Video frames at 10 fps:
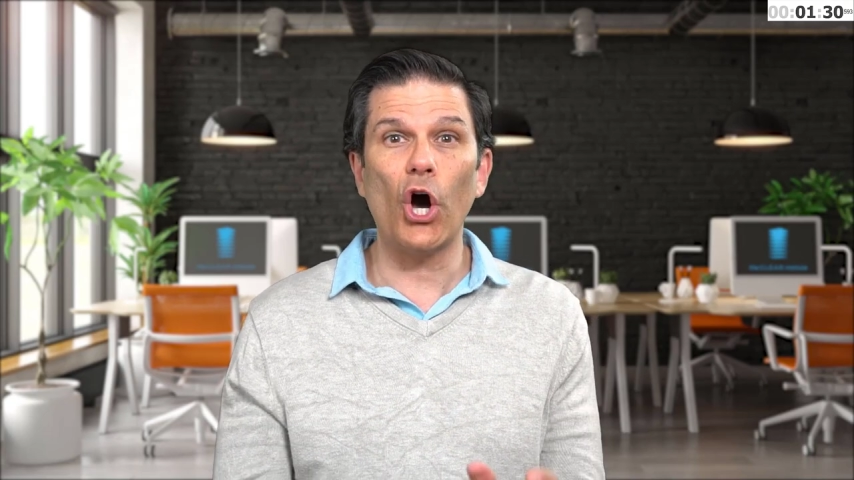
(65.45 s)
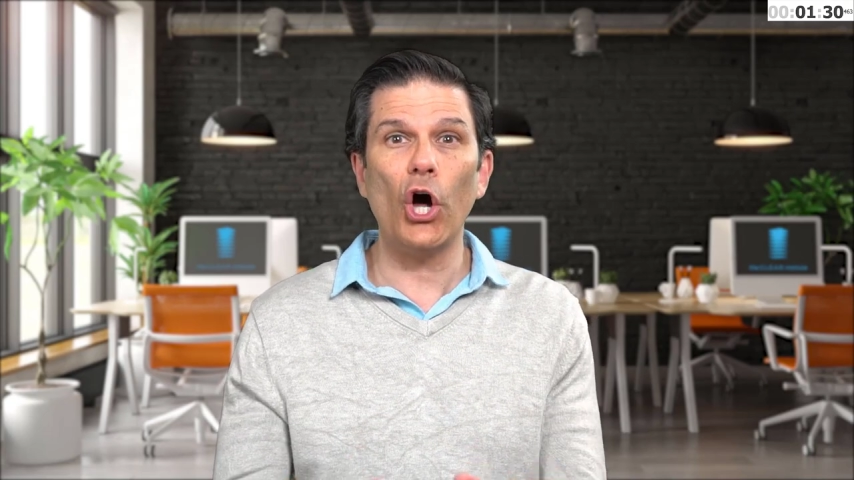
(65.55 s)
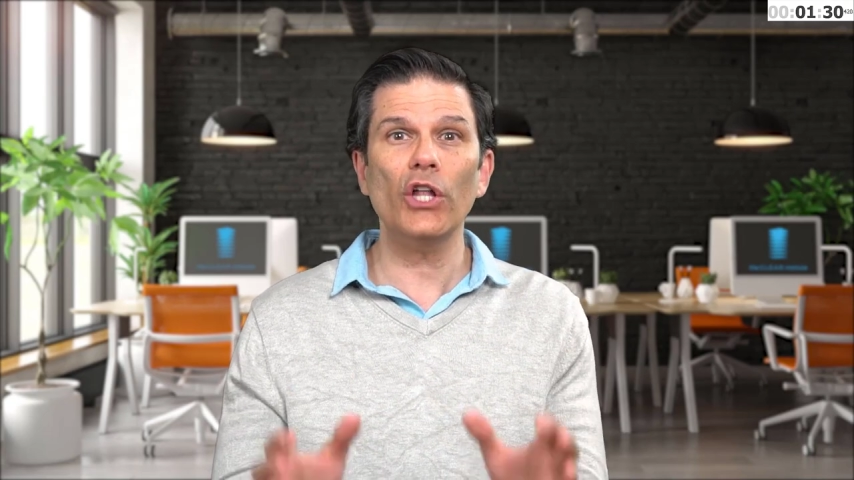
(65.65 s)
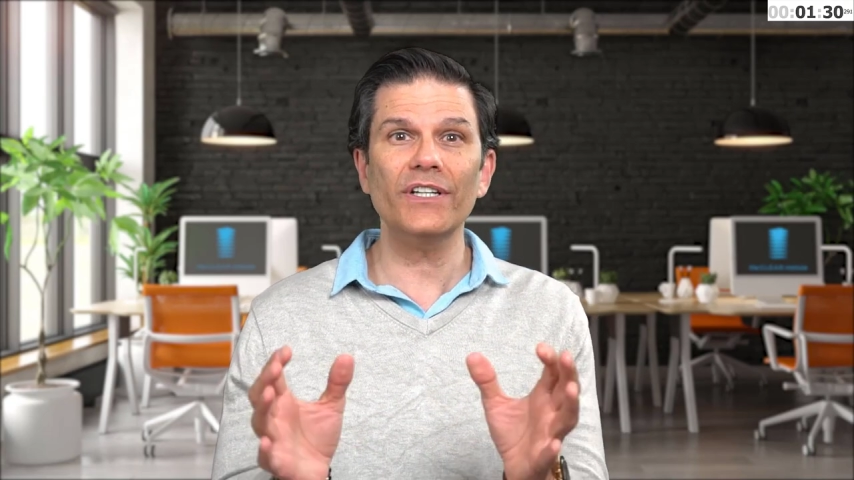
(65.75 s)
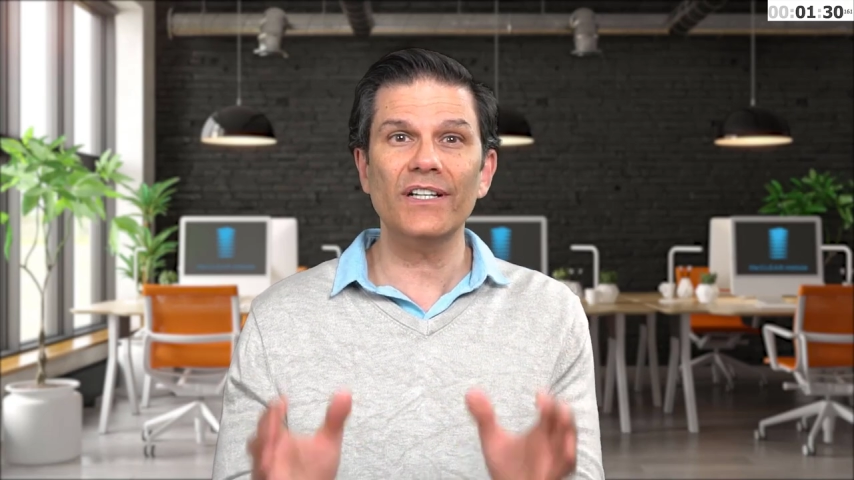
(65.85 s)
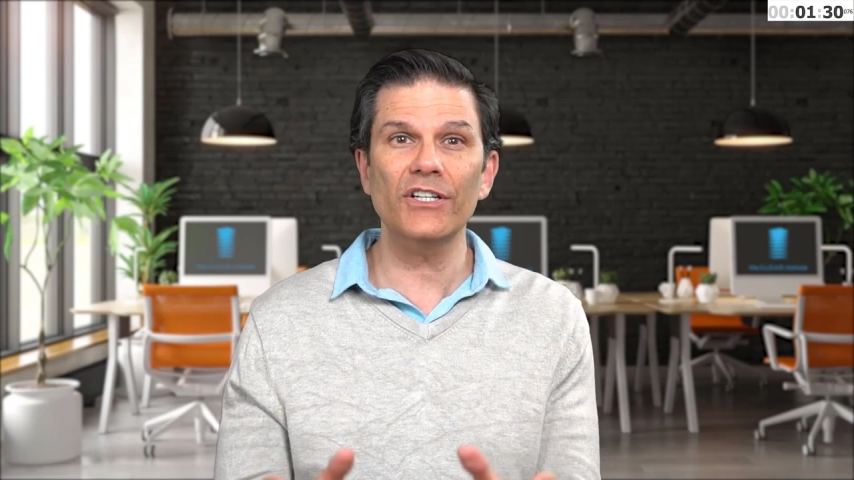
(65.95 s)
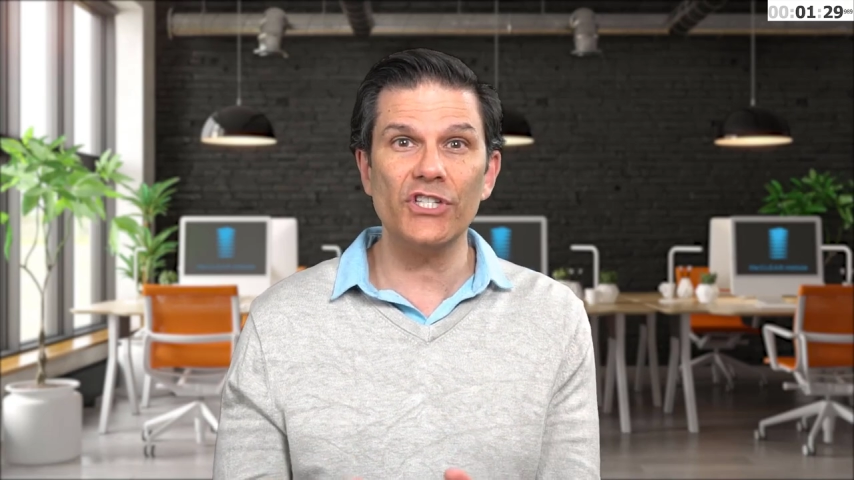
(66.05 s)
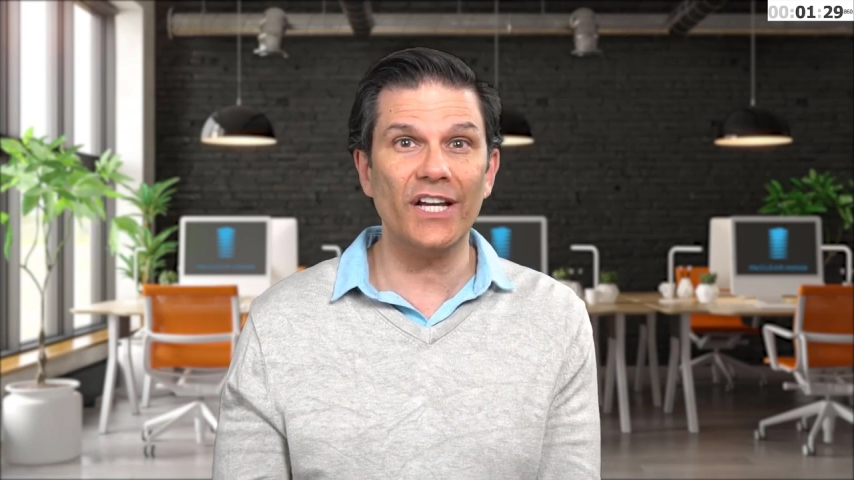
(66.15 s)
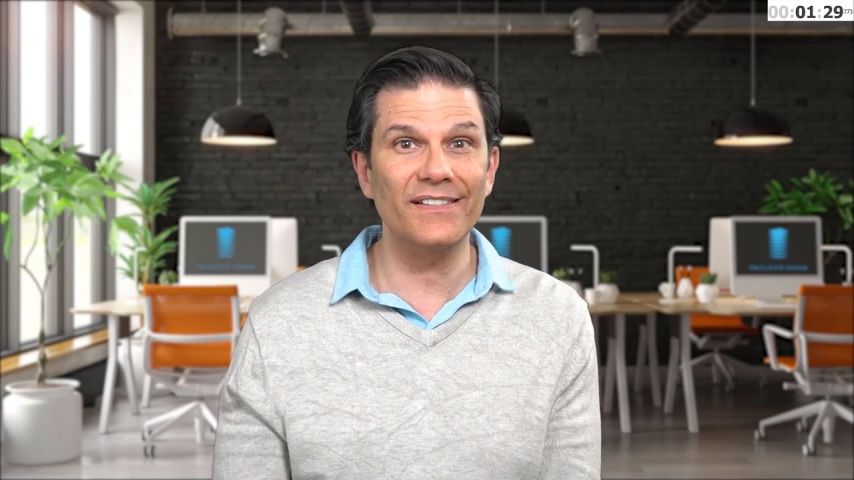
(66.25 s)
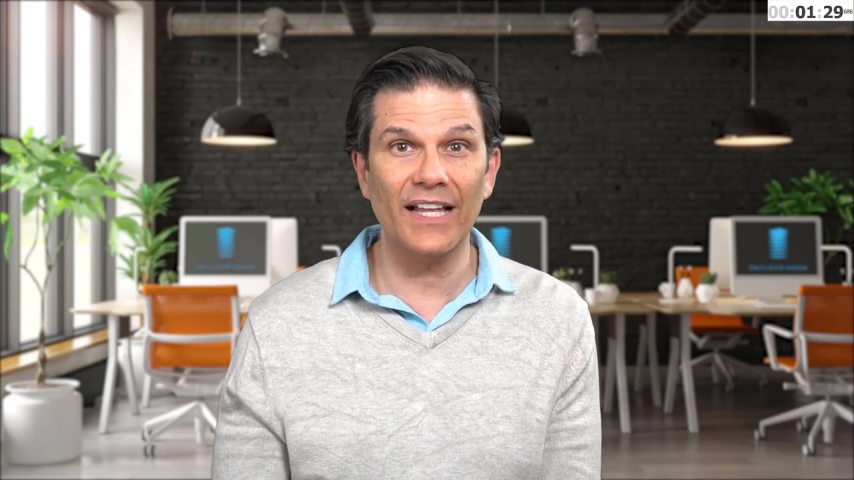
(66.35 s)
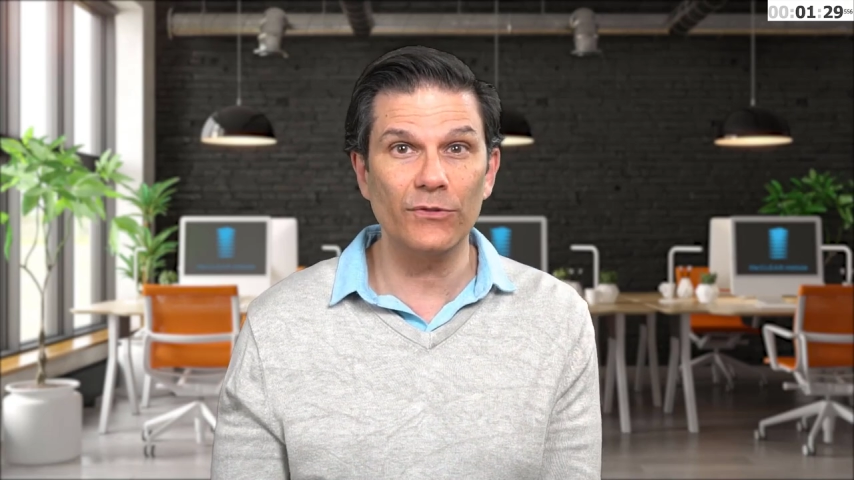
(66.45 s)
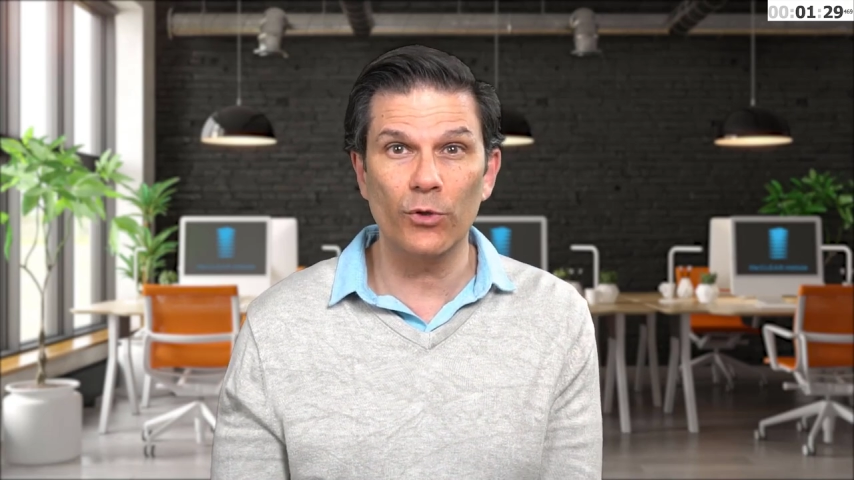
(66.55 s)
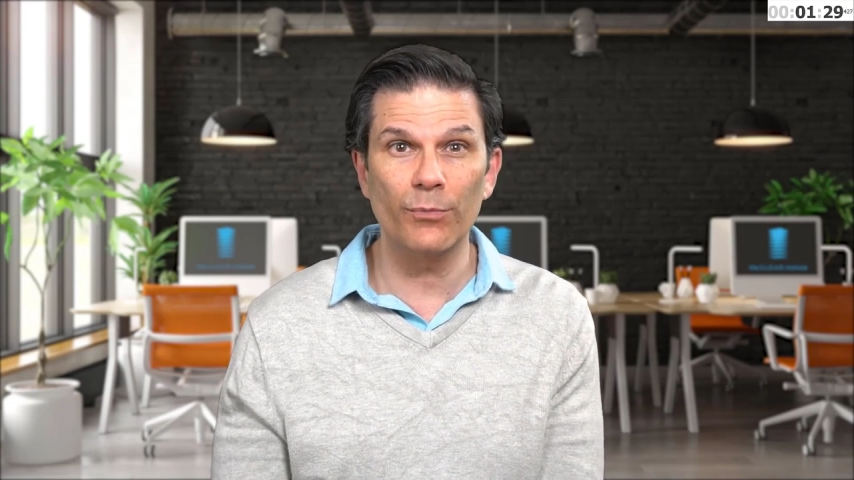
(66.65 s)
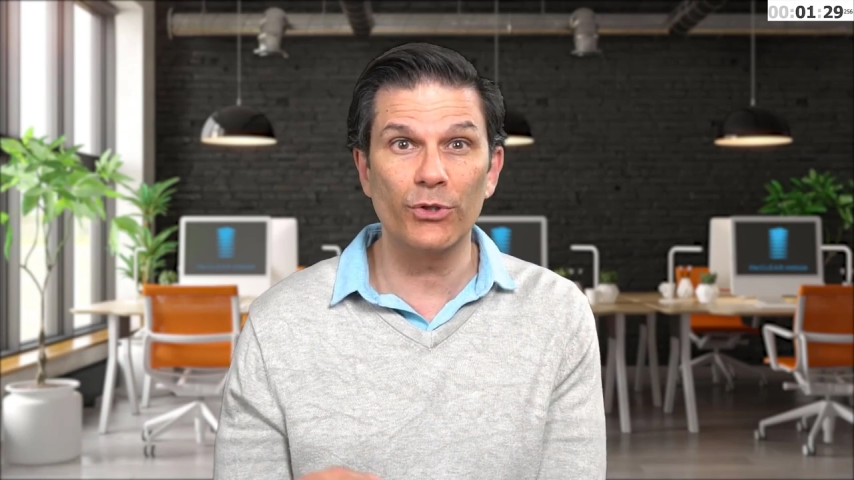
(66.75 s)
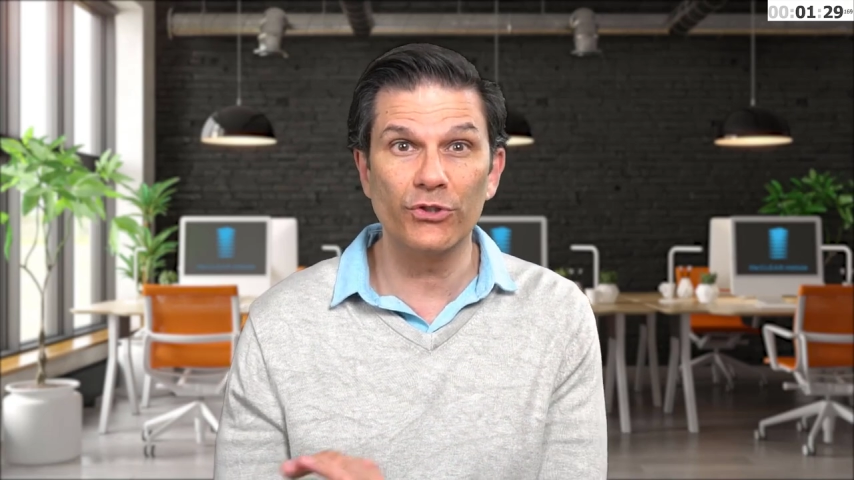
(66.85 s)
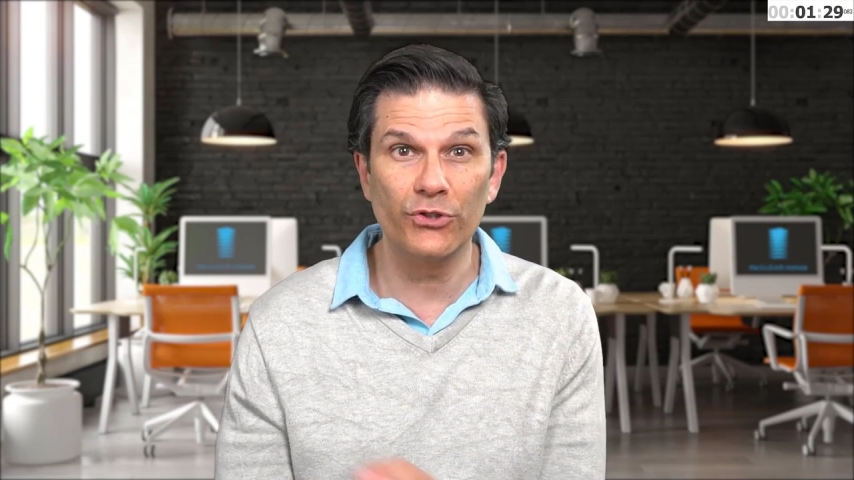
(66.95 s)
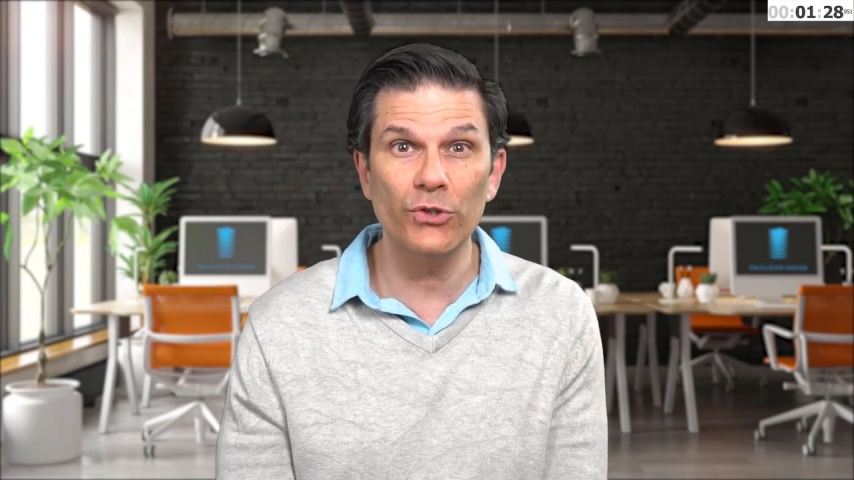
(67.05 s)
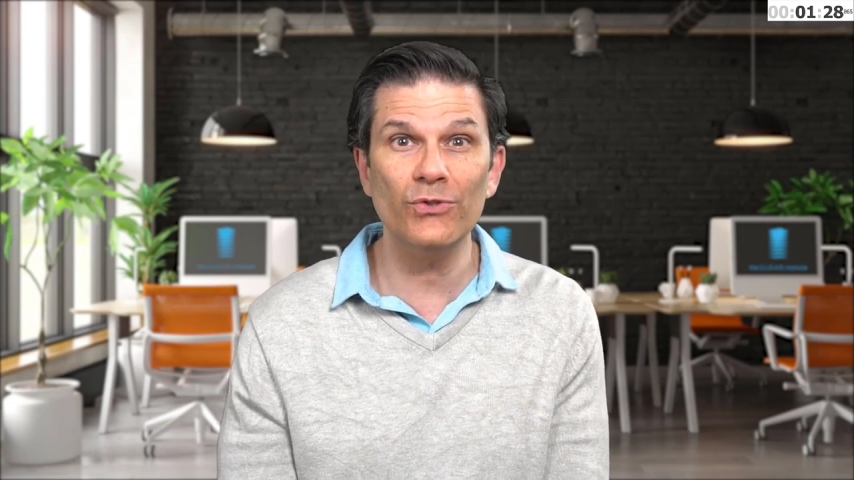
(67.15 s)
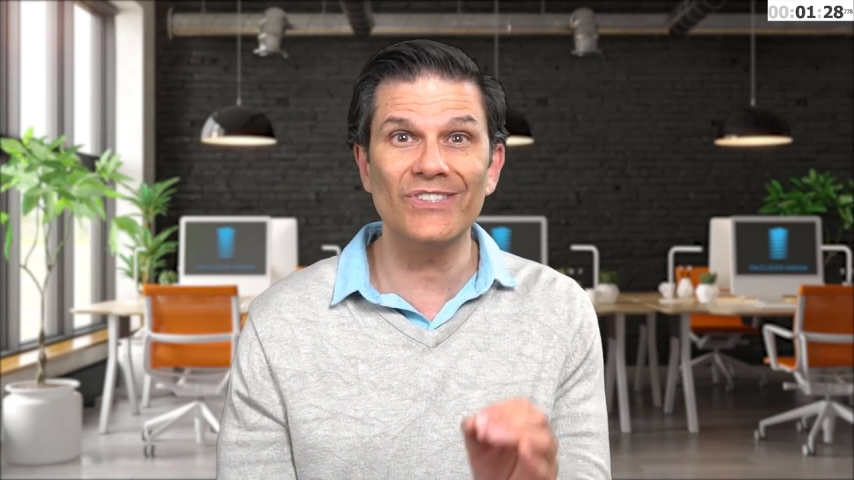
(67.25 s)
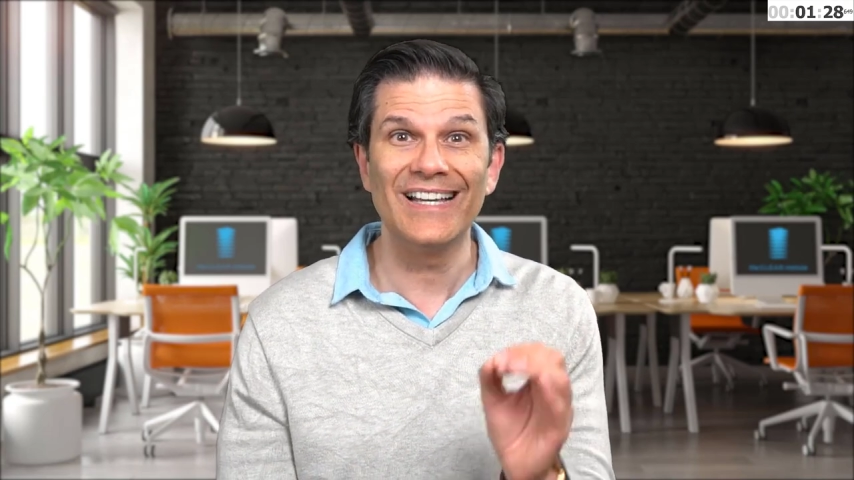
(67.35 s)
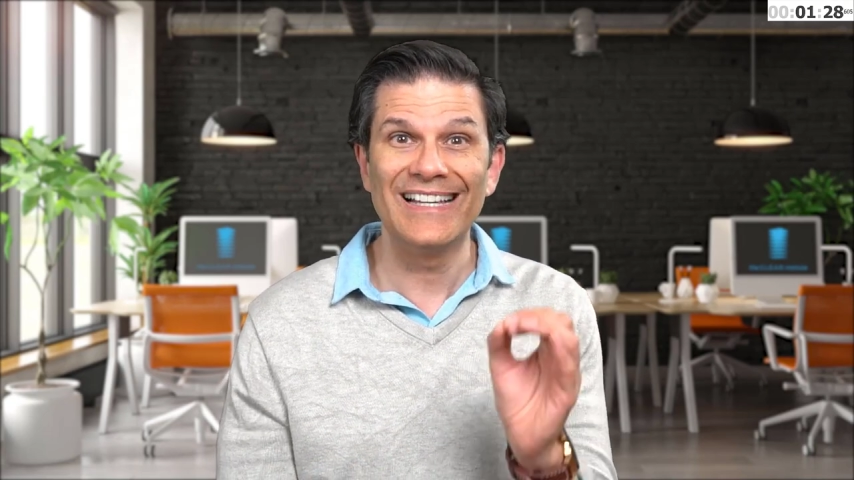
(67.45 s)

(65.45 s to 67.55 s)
all the ClinChecks that were produced